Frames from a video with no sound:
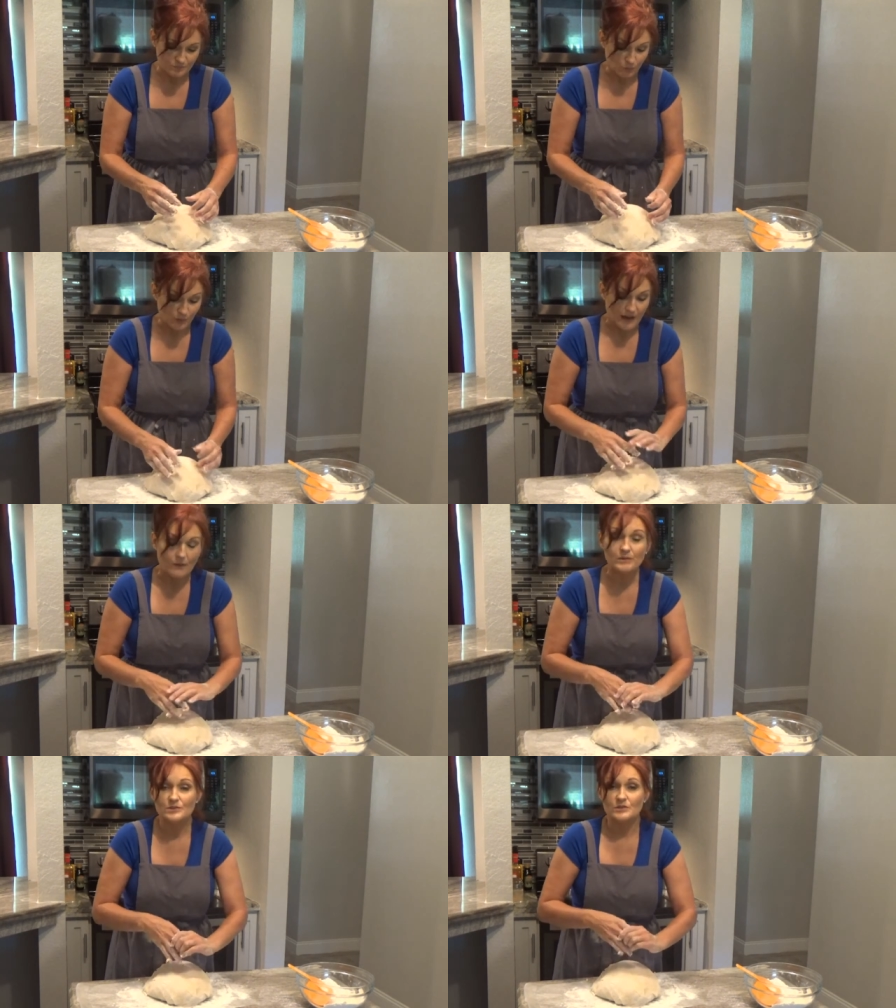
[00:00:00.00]
When I
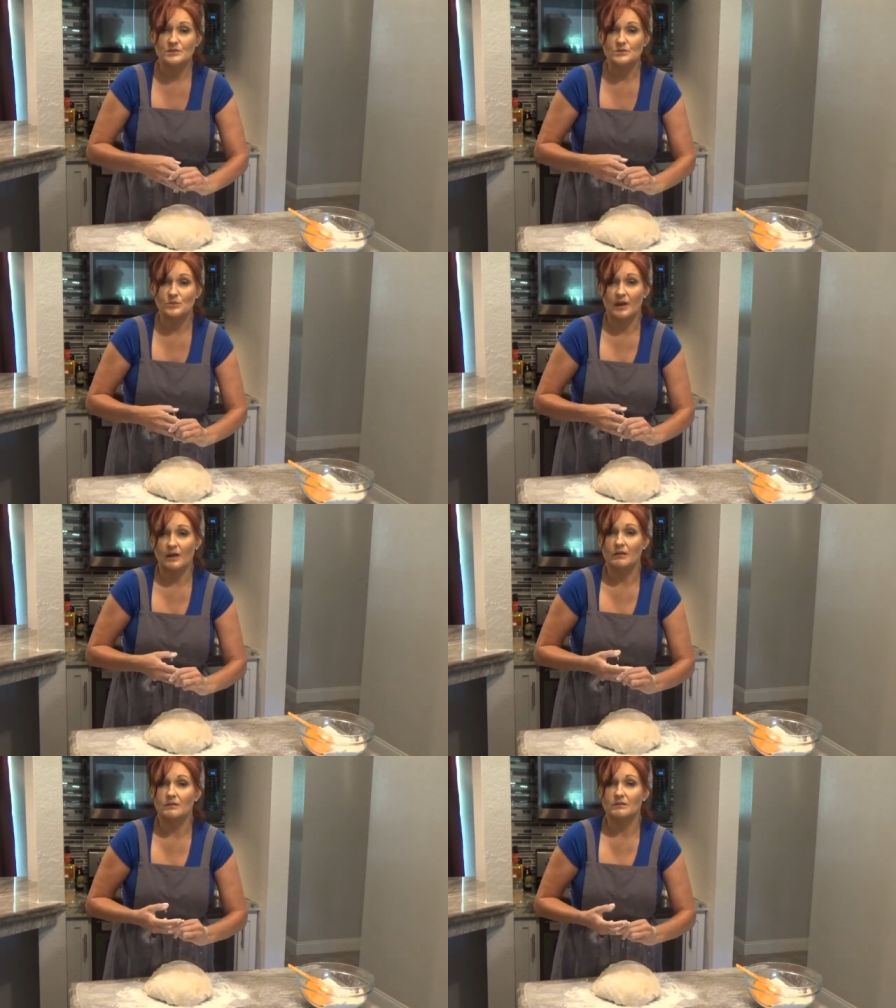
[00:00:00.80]
would do this
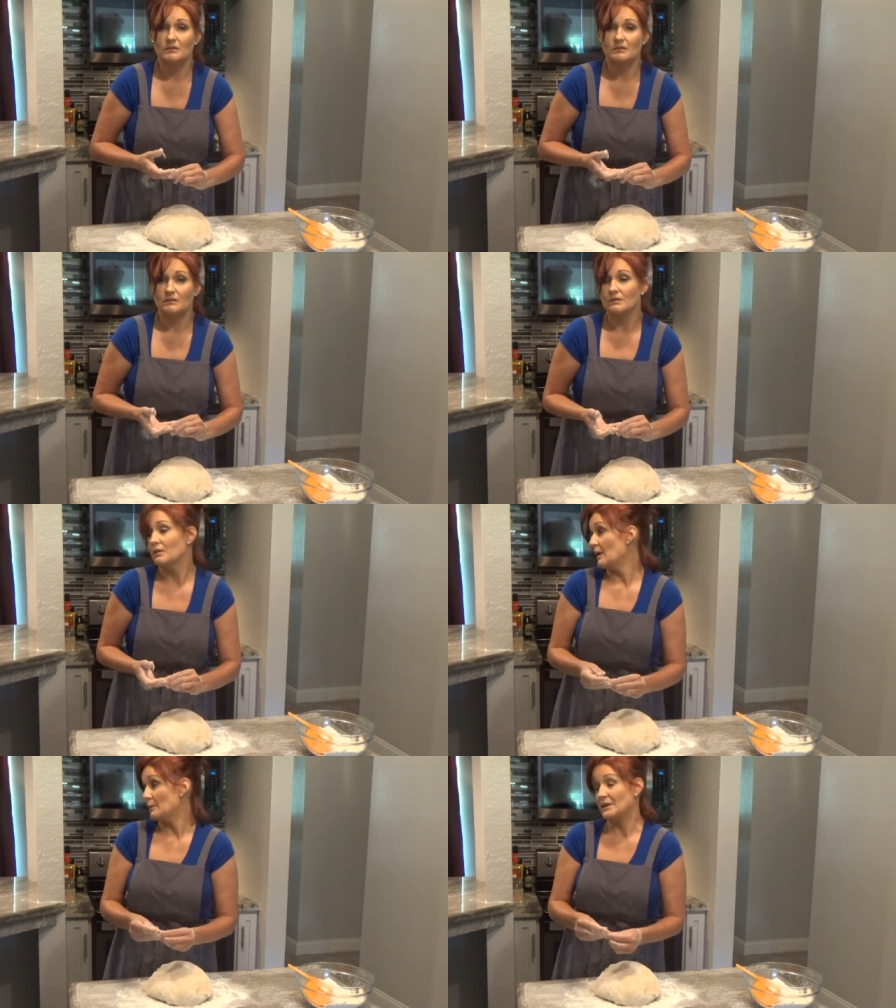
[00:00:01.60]
without
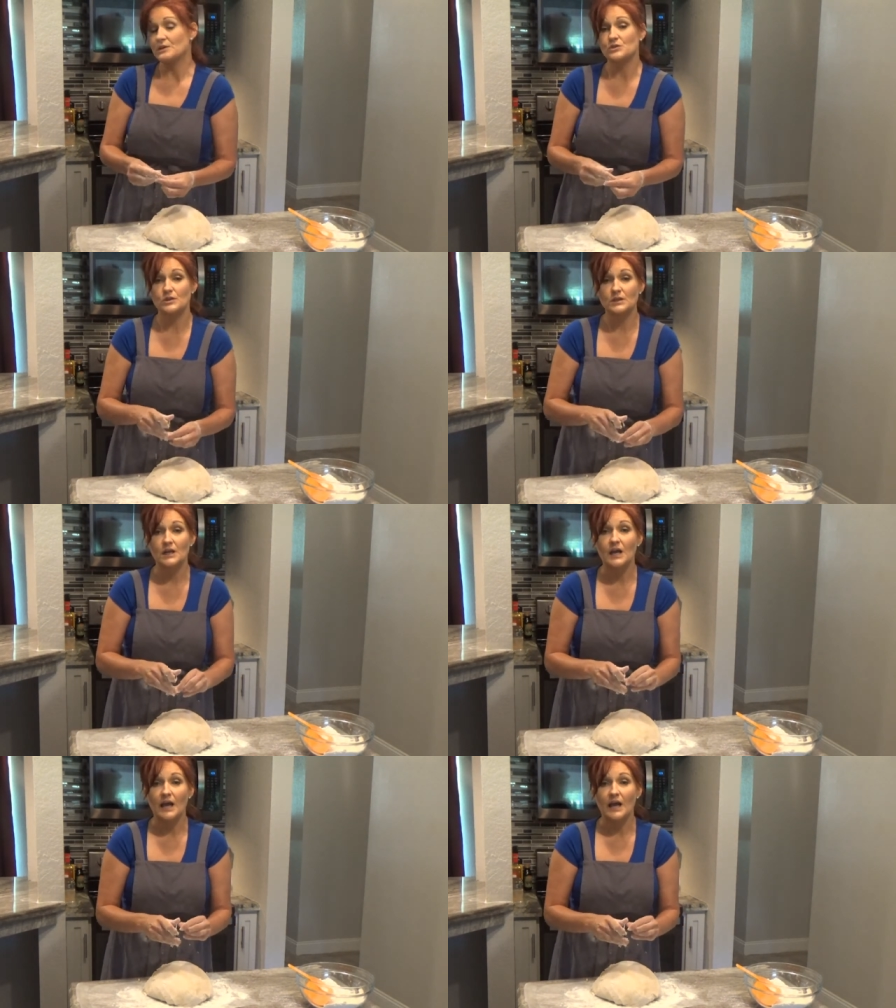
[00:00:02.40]
a mixer,